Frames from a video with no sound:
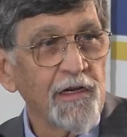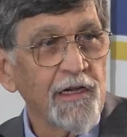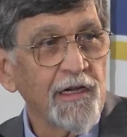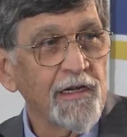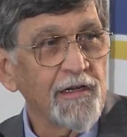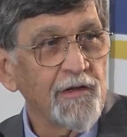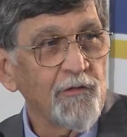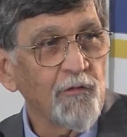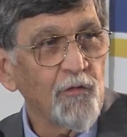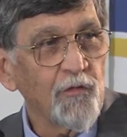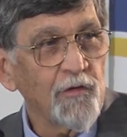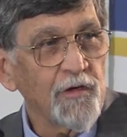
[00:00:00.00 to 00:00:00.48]
at,
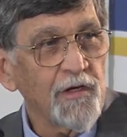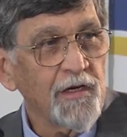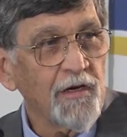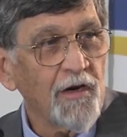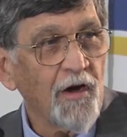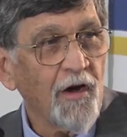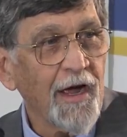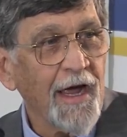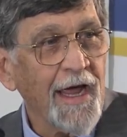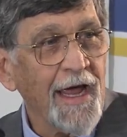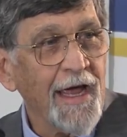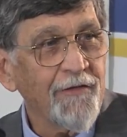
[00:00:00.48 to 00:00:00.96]
you
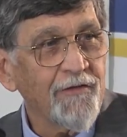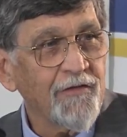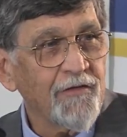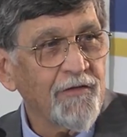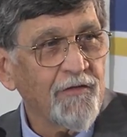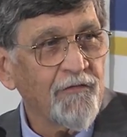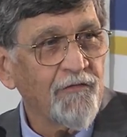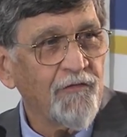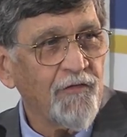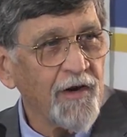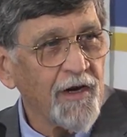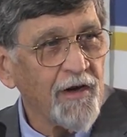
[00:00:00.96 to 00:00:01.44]
know, I had to
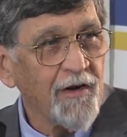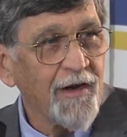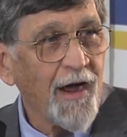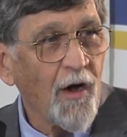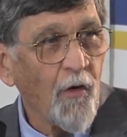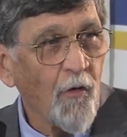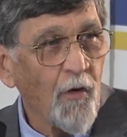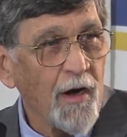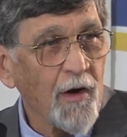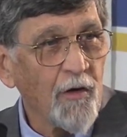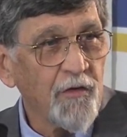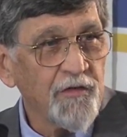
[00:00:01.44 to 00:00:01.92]
figure out
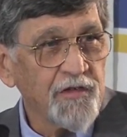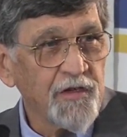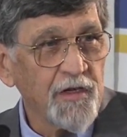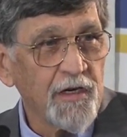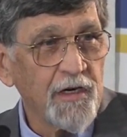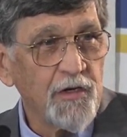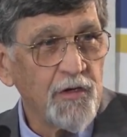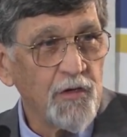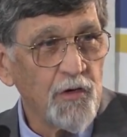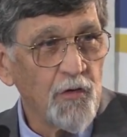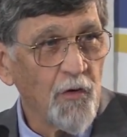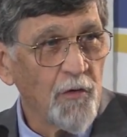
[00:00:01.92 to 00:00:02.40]
what I was
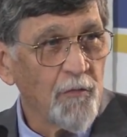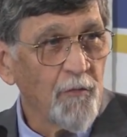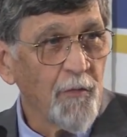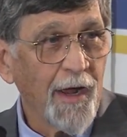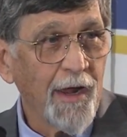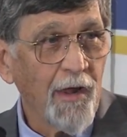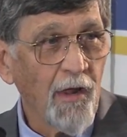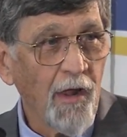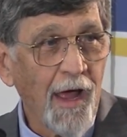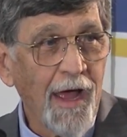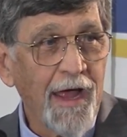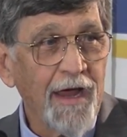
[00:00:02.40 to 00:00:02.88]
going to do with my
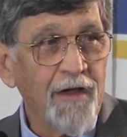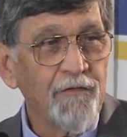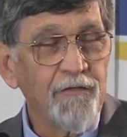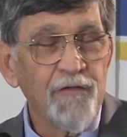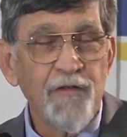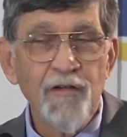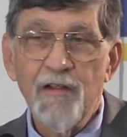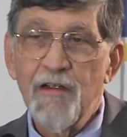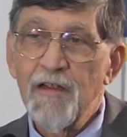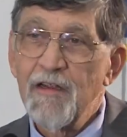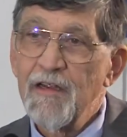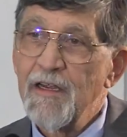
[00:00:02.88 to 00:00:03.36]
life.
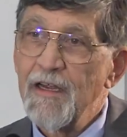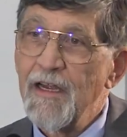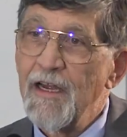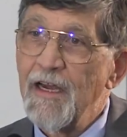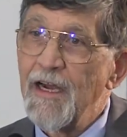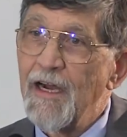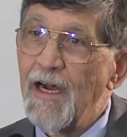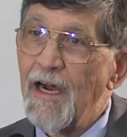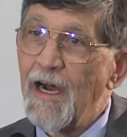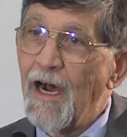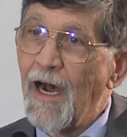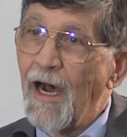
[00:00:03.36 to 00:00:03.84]

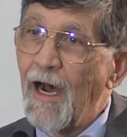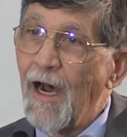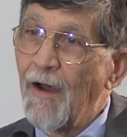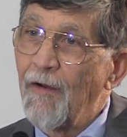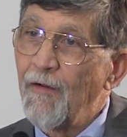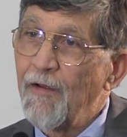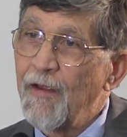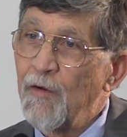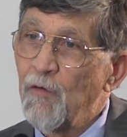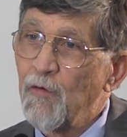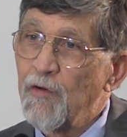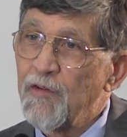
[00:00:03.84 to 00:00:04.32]
Uh,
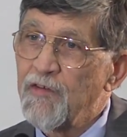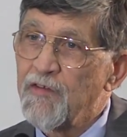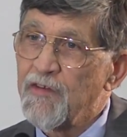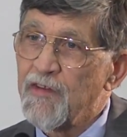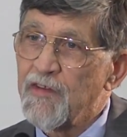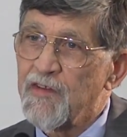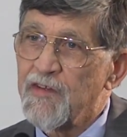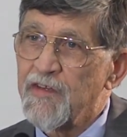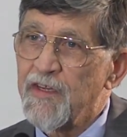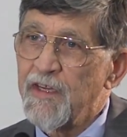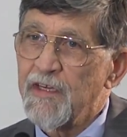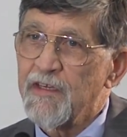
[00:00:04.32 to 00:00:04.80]
it was the
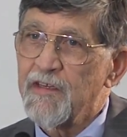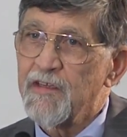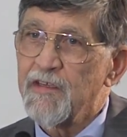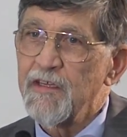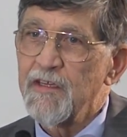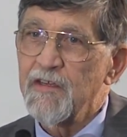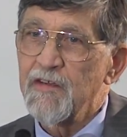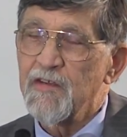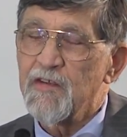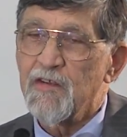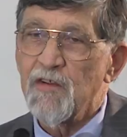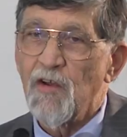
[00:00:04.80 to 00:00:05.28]

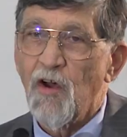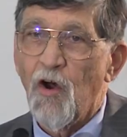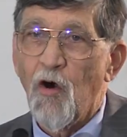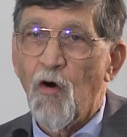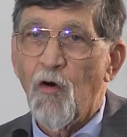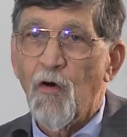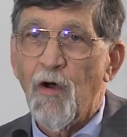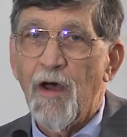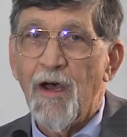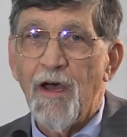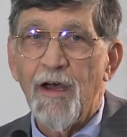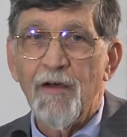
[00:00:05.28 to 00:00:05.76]
60s,
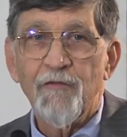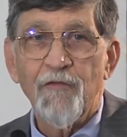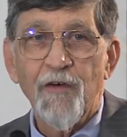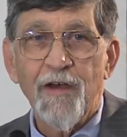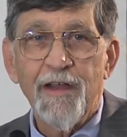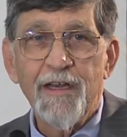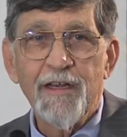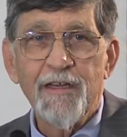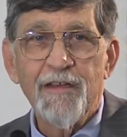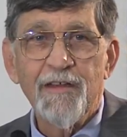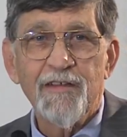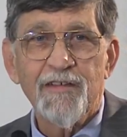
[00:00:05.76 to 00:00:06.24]
so uh, if I
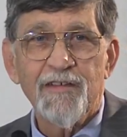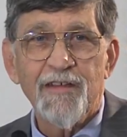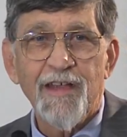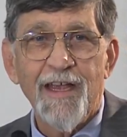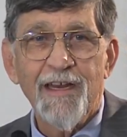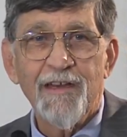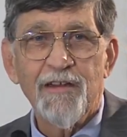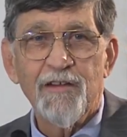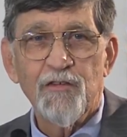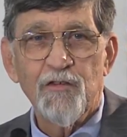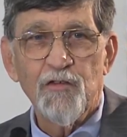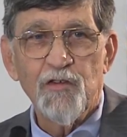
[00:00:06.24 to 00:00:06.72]
didn't
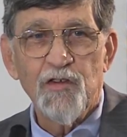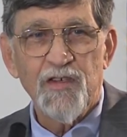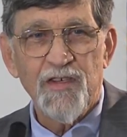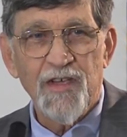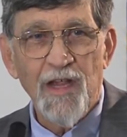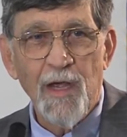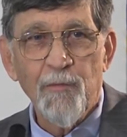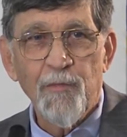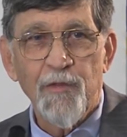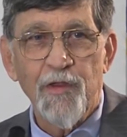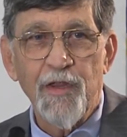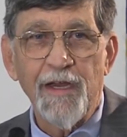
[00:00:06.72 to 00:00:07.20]
decide to do
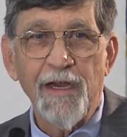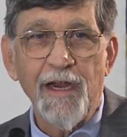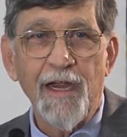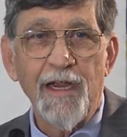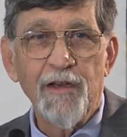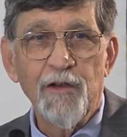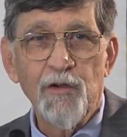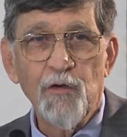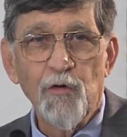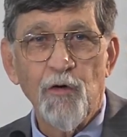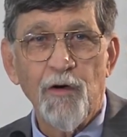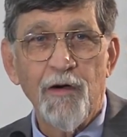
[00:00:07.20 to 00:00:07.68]
something, I
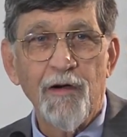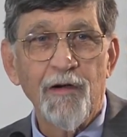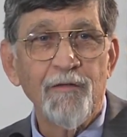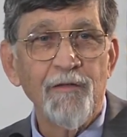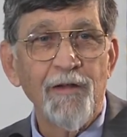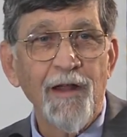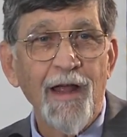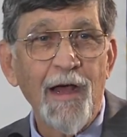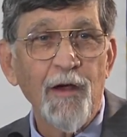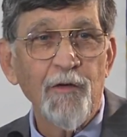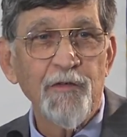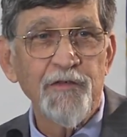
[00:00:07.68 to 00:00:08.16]
knew where
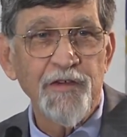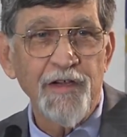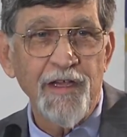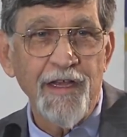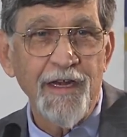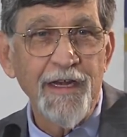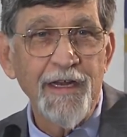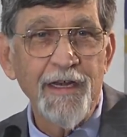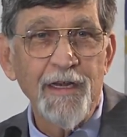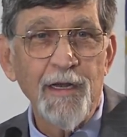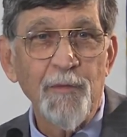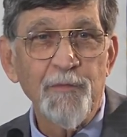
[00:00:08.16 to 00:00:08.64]
I was going
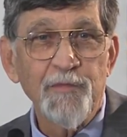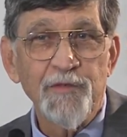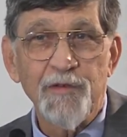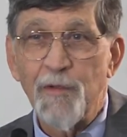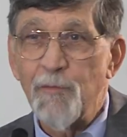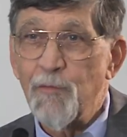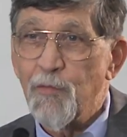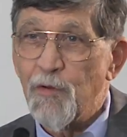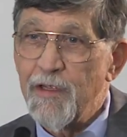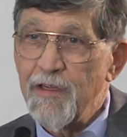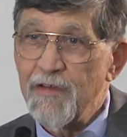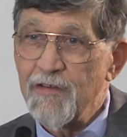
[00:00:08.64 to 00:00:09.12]
to end up
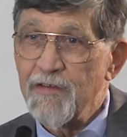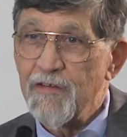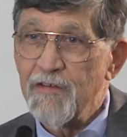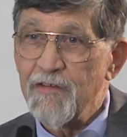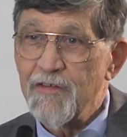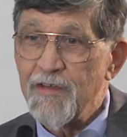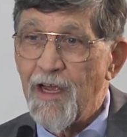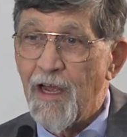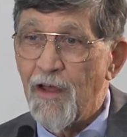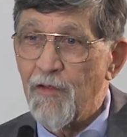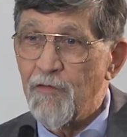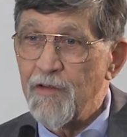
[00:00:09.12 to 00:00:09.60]
someplace in
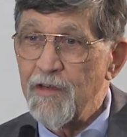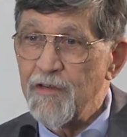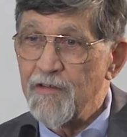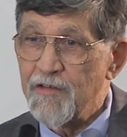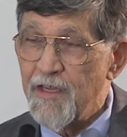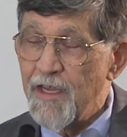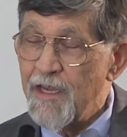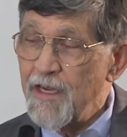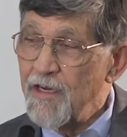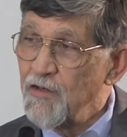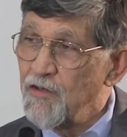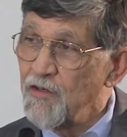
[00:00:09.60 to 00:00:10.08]
Southeast
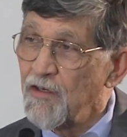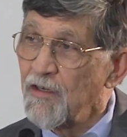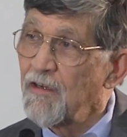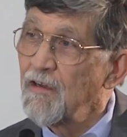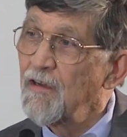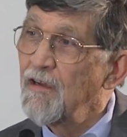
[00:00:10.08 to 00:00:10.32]
Asia.